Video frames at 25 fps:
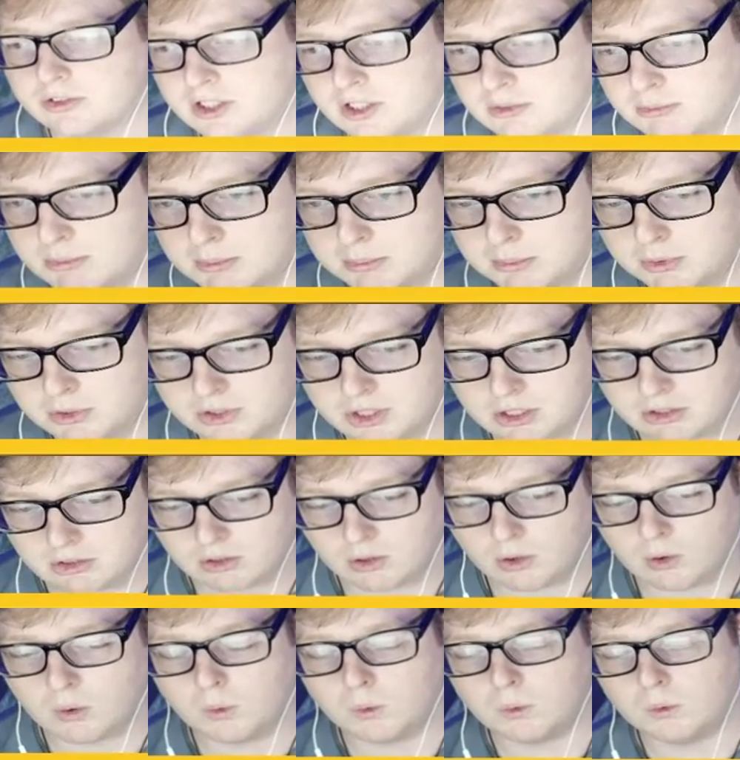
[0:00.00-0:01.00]
members as a
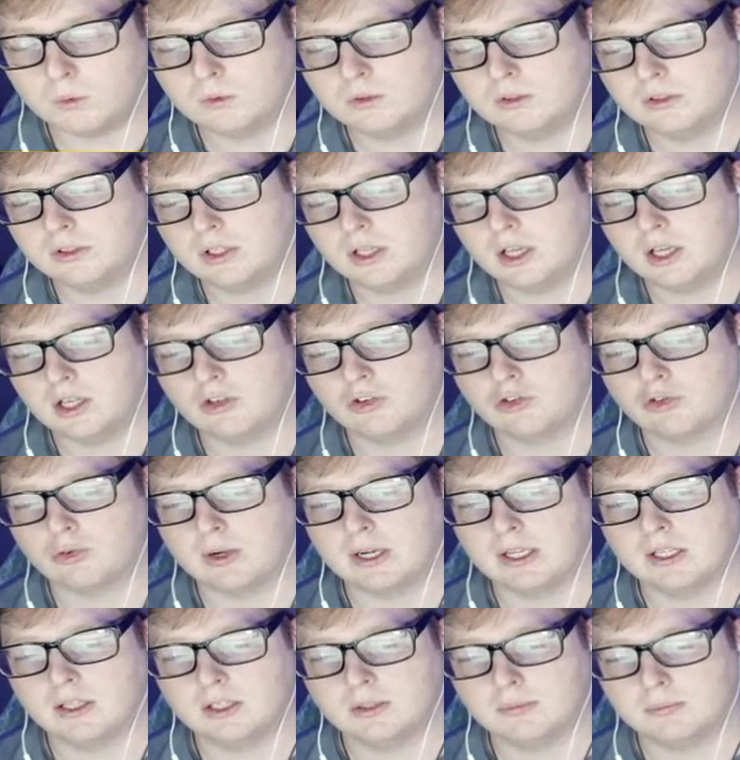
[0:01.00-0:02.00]
whole and train
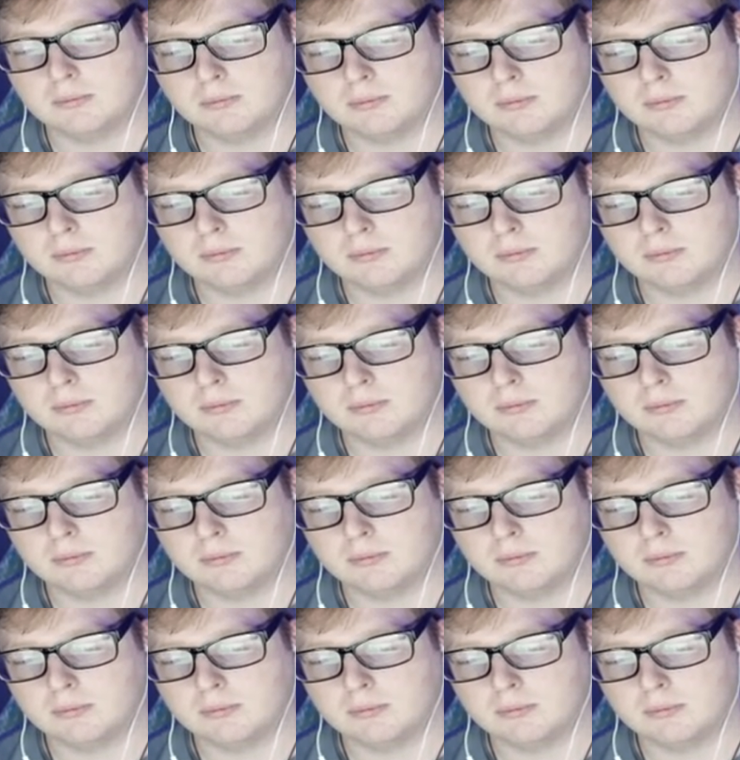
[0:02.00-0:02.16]
them.